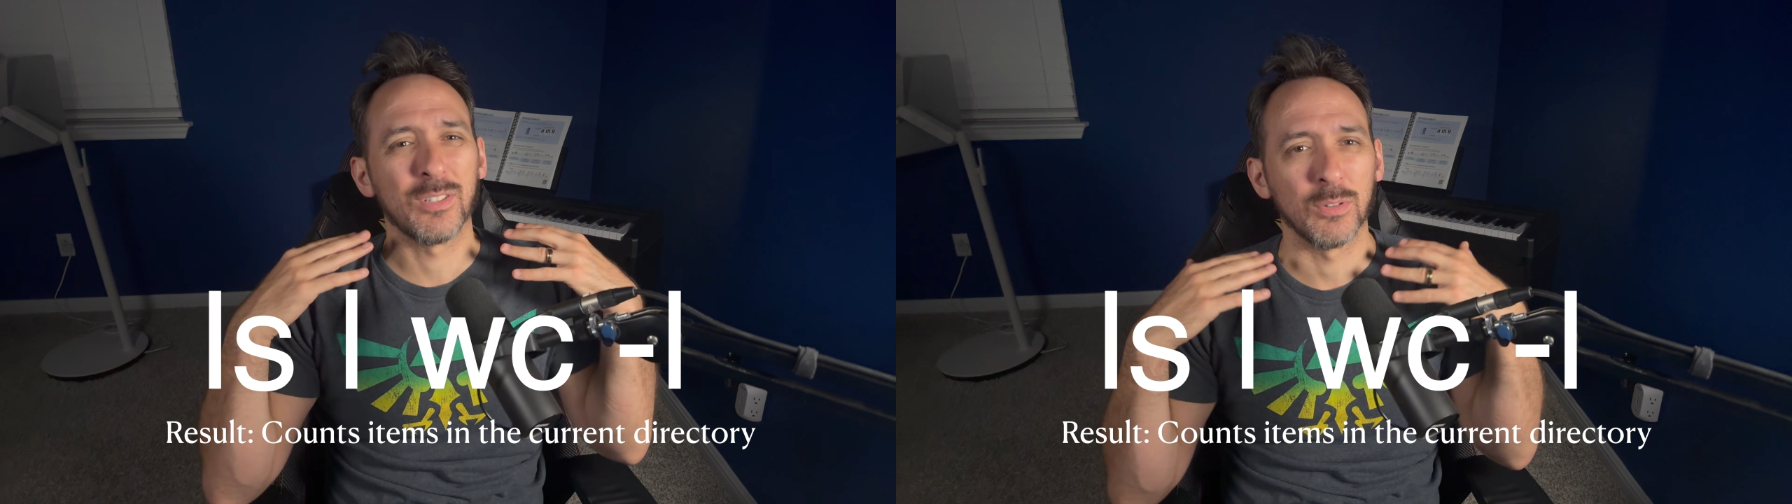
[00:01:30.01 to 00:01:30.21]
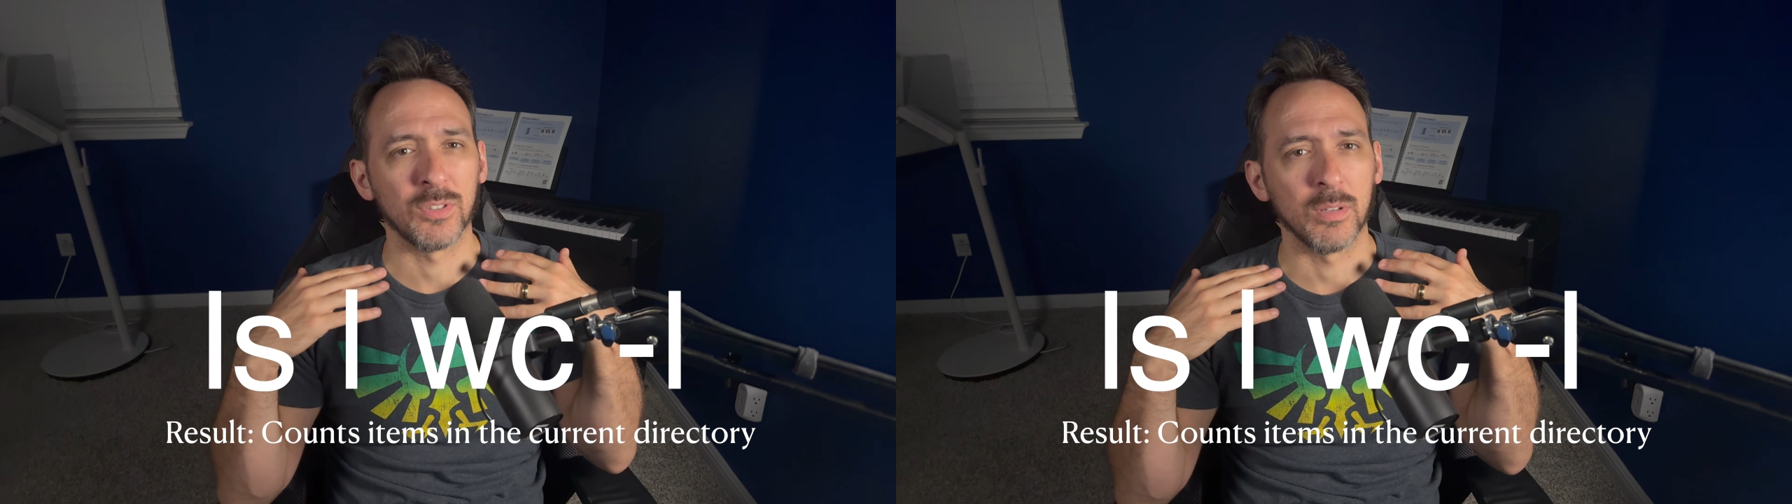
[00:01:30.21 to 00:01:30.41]

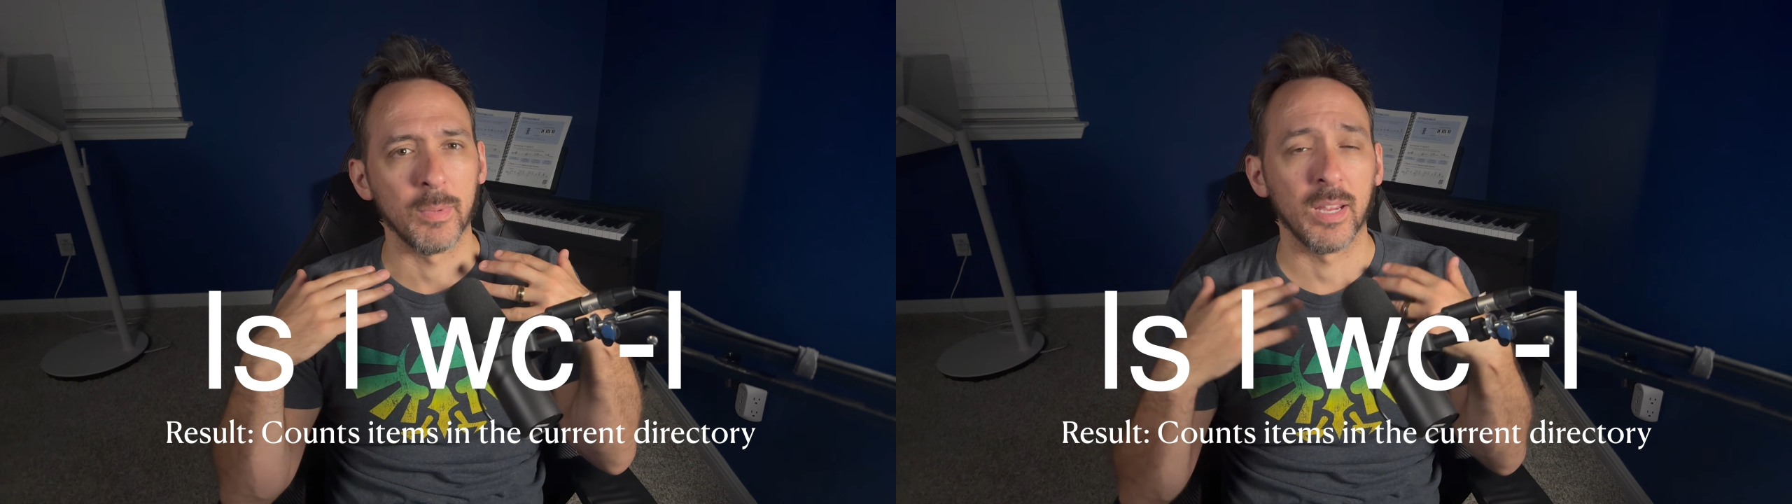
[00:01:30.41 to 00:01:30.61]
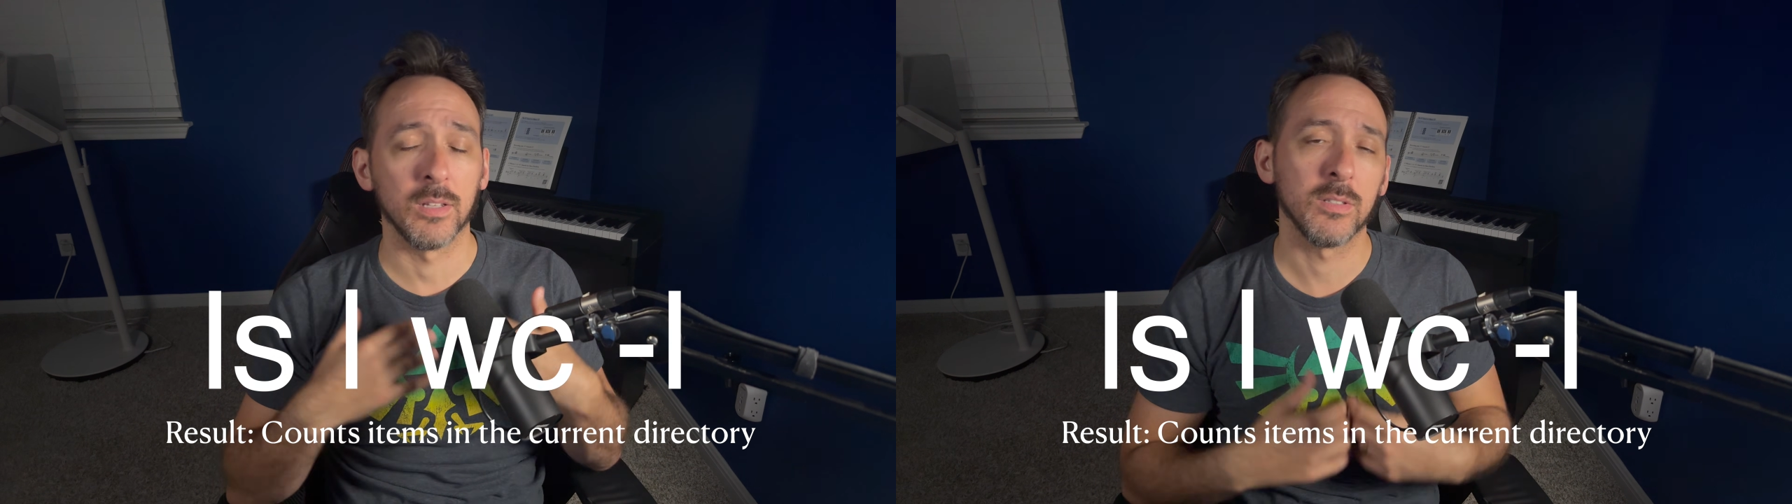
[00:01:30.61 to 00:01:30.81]
those
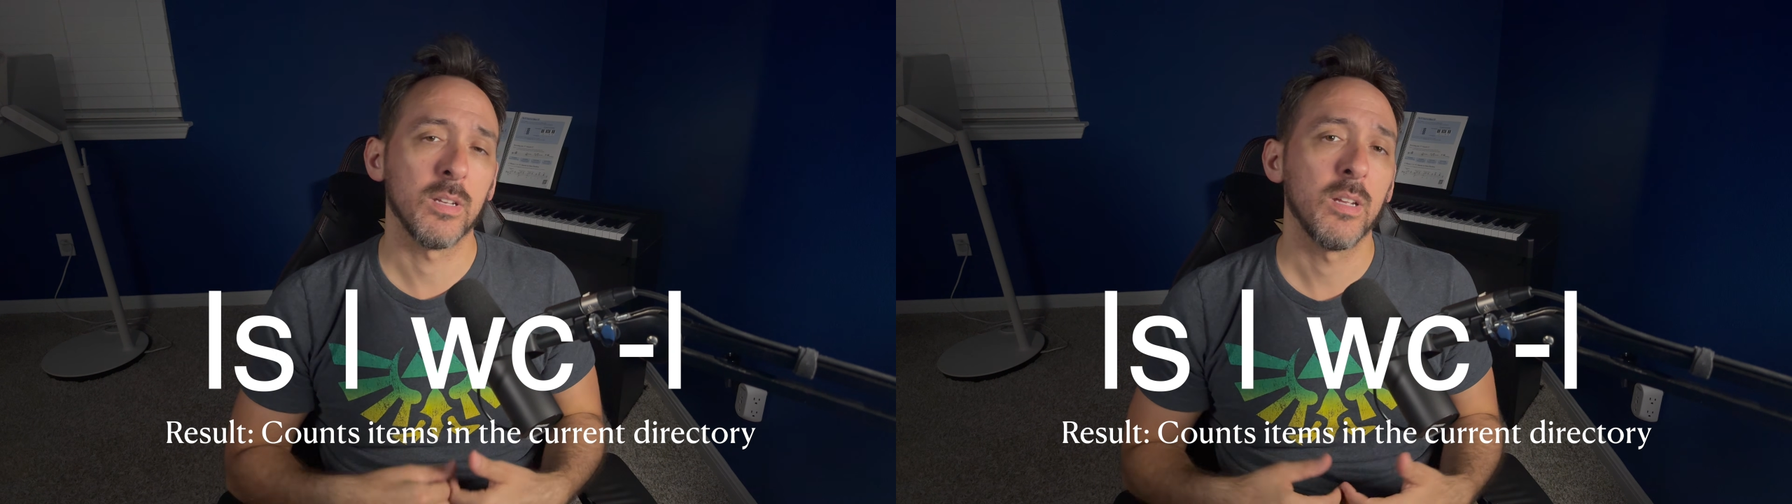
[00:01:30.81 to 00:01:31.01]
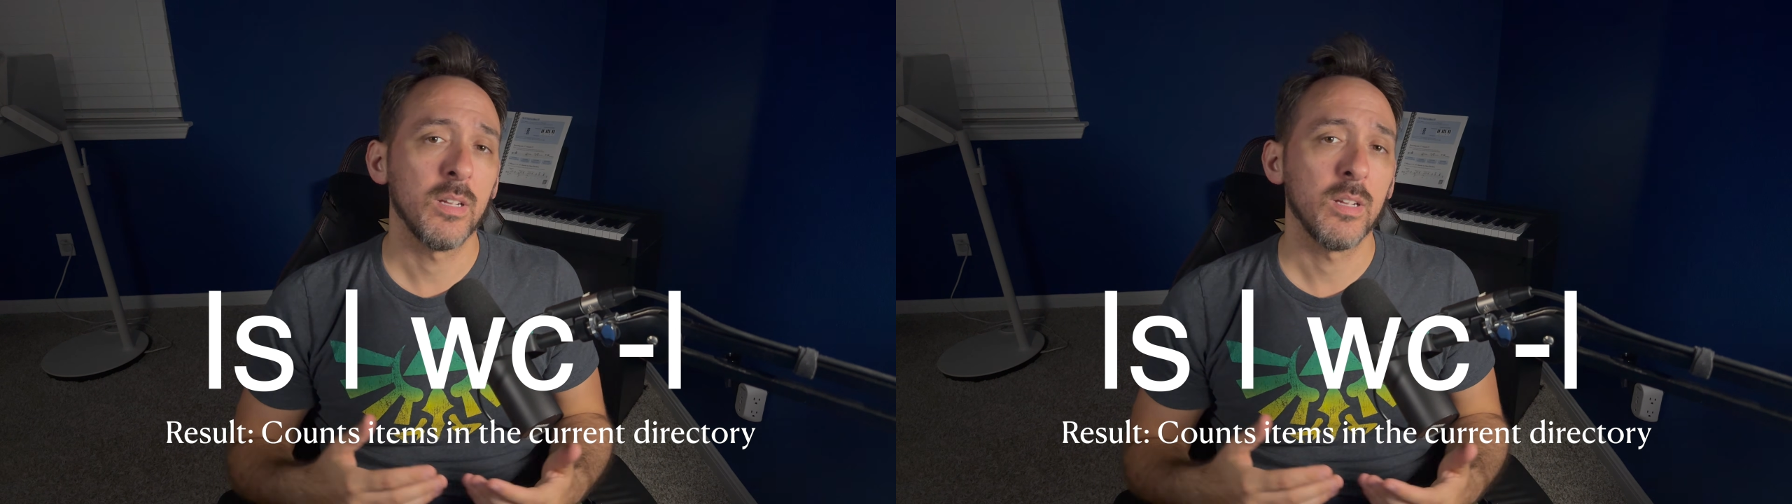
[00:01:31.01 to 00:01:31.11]
commands.